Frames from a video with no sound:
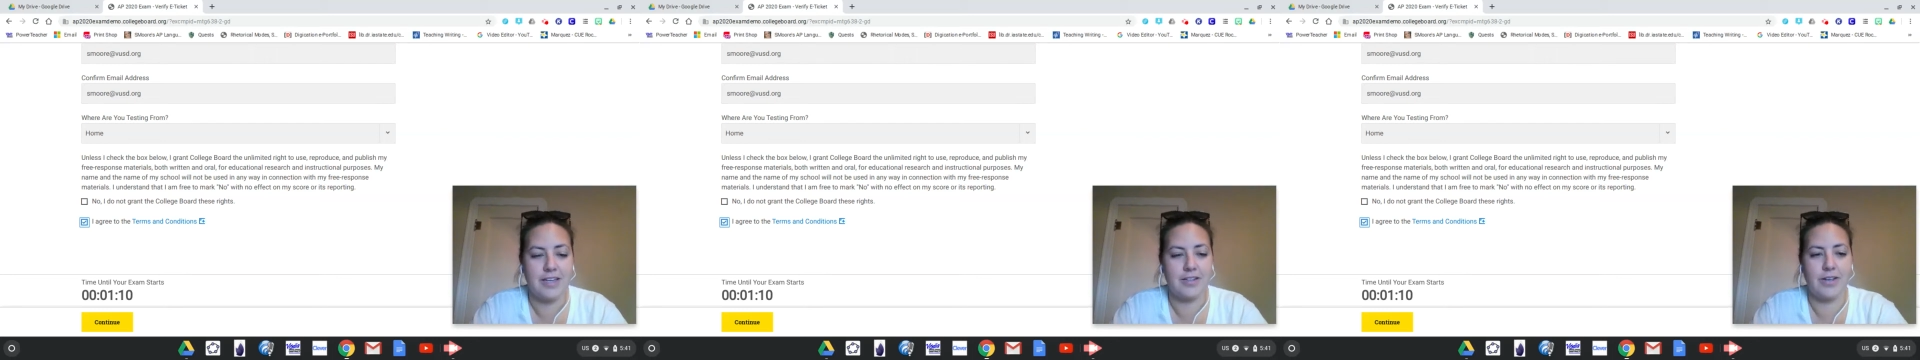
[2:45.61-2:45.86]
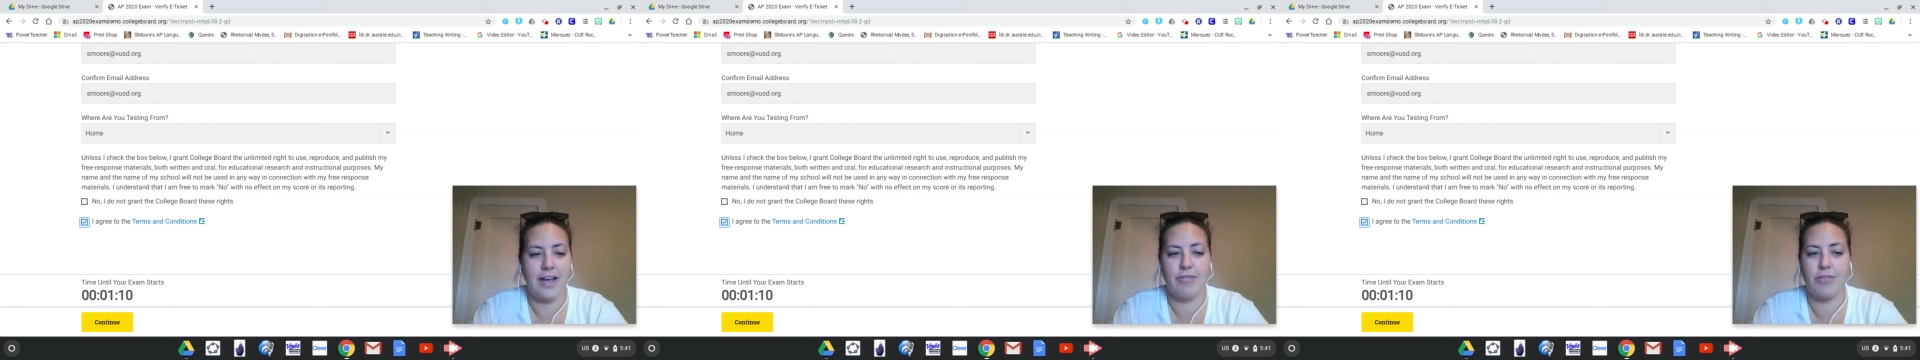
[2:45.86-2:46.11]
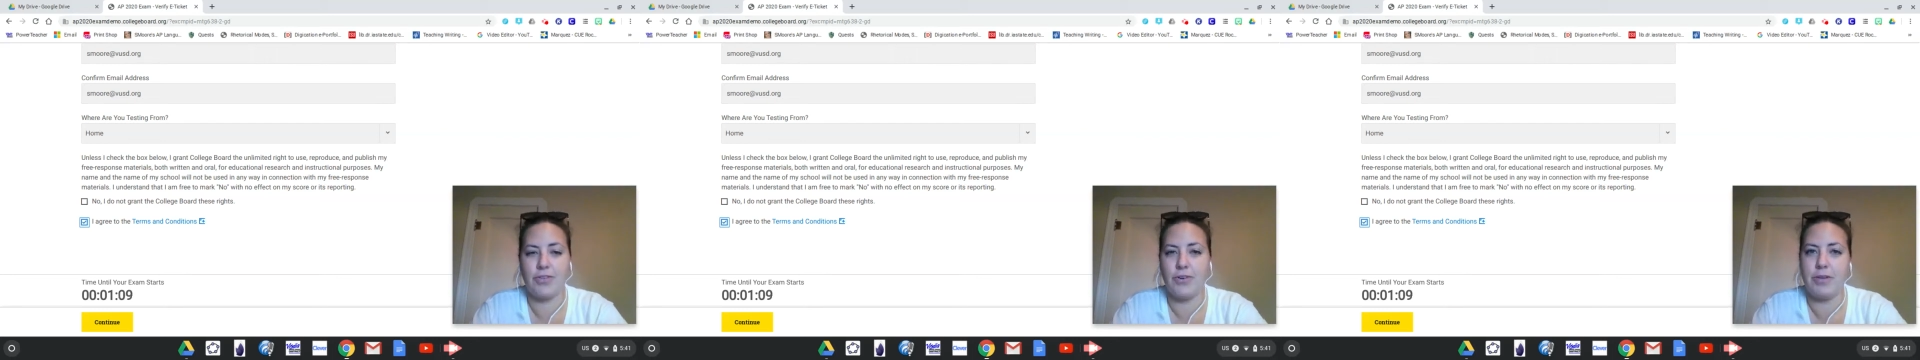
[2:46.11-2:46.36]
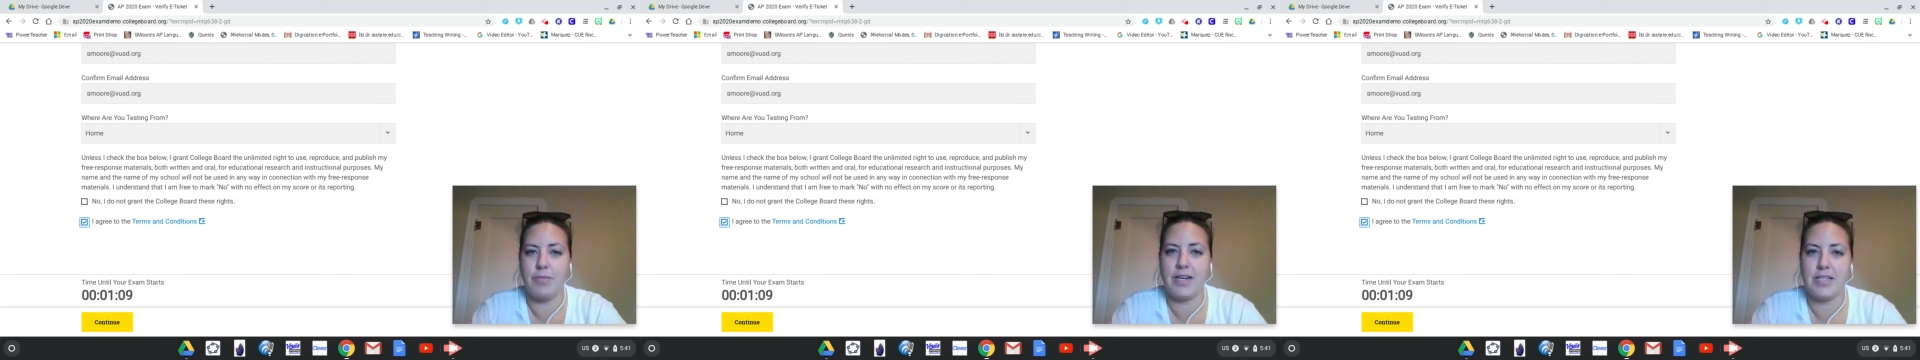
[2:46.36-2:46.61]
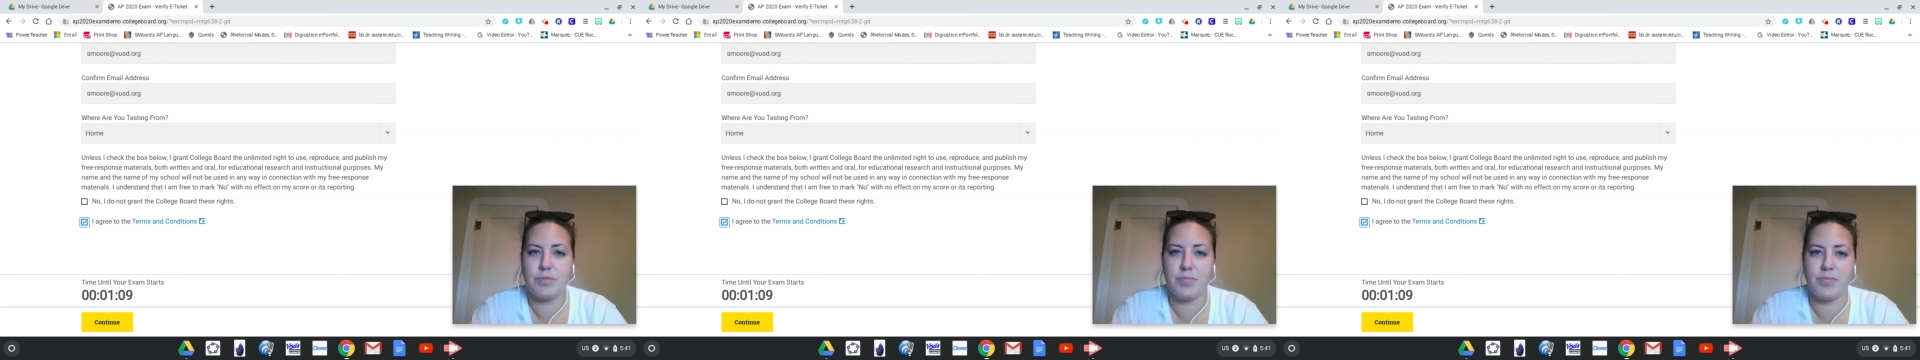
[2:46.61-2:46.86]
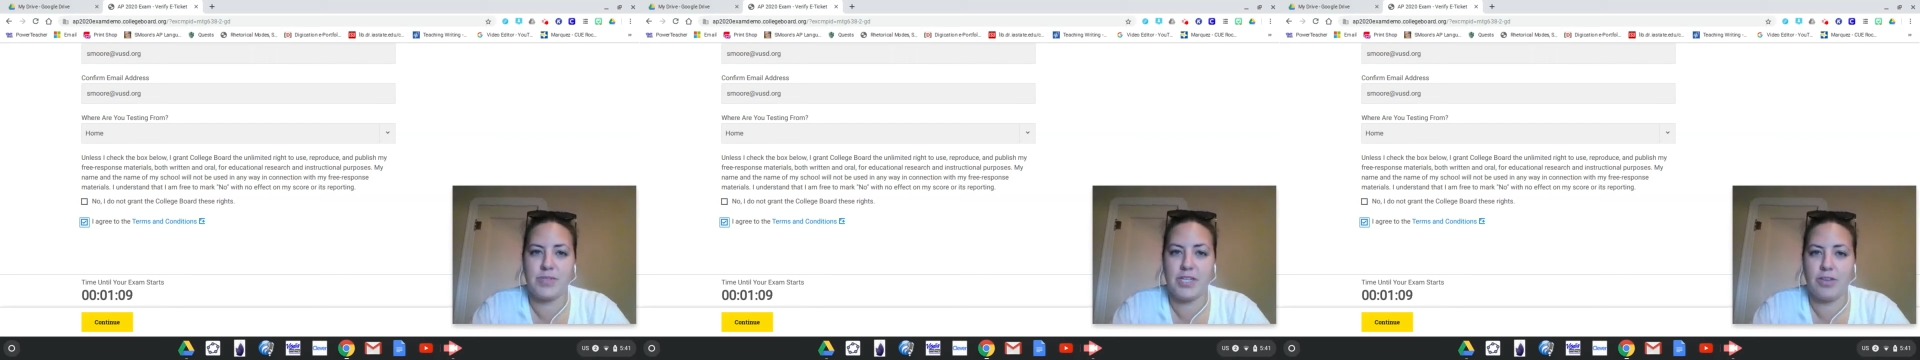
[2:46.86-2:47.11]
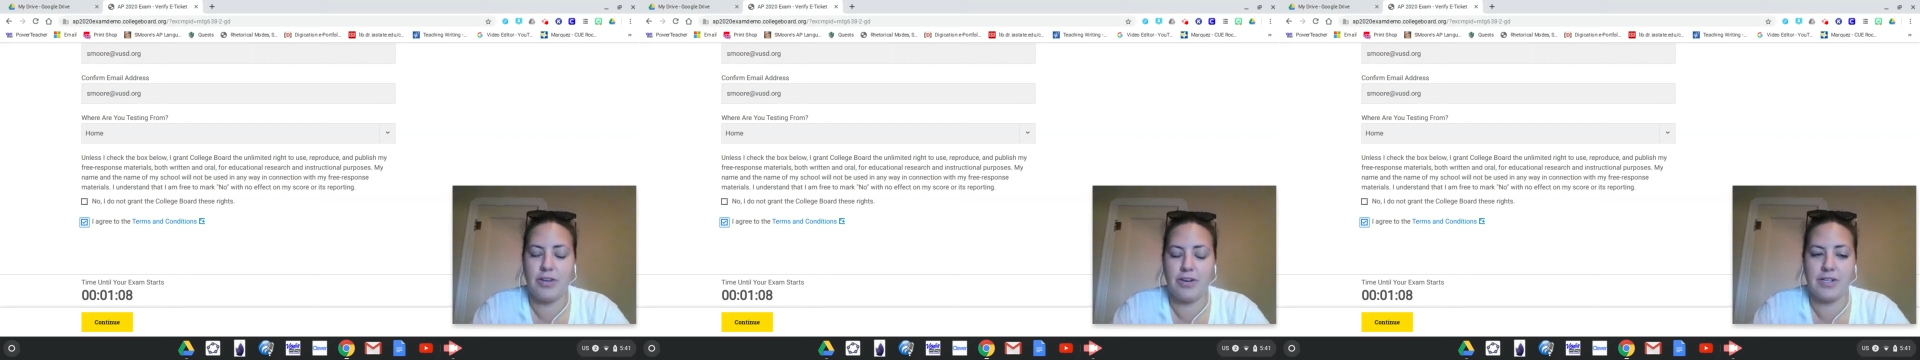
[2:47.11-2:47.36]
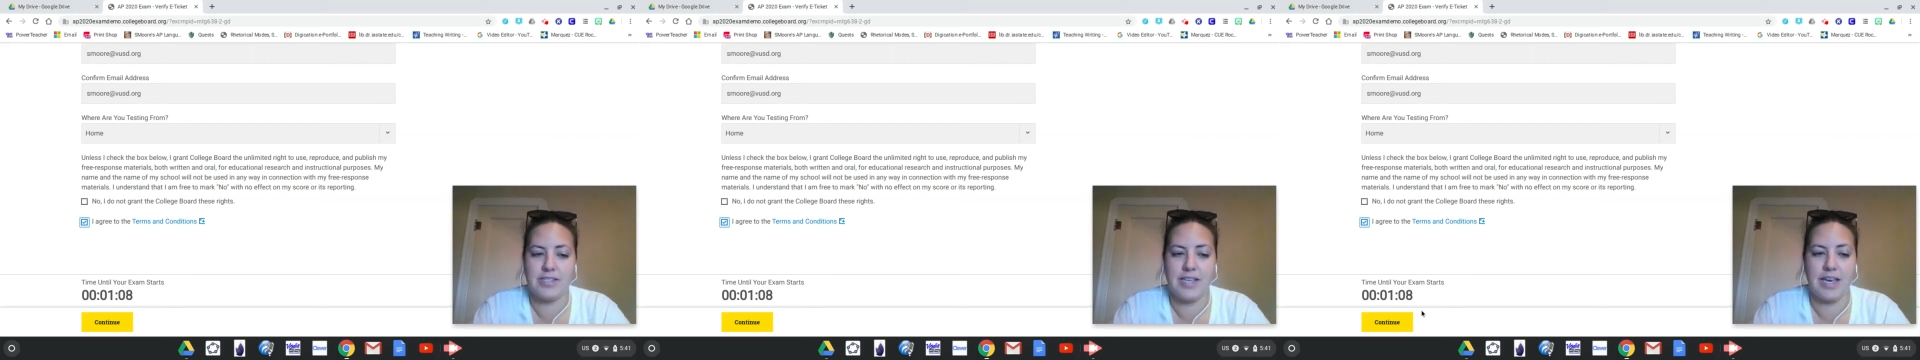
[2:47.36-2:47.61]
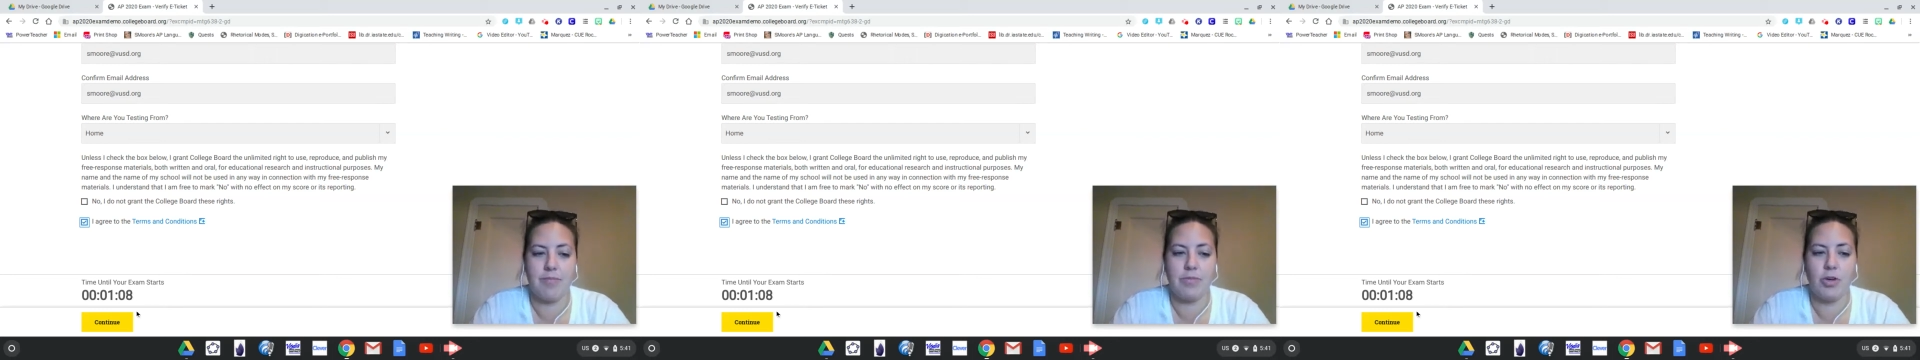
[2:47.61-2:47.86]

it'll have 30 minutes till your exam.